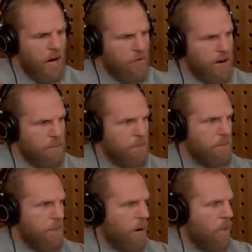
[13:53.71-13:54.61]
I've read
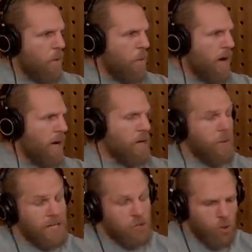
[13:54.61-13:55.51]
uh, where, you
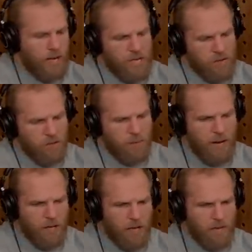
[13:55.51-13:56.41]
know, we're going to talk later on
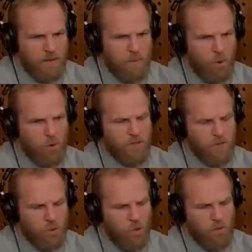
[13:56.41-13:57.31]
about kind of the importance
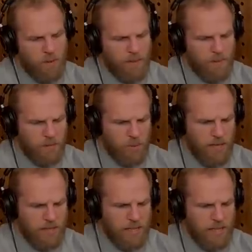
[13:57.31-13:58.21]
of squad people as
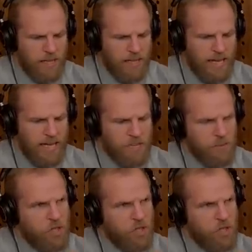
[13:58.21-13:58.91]
well as leaders.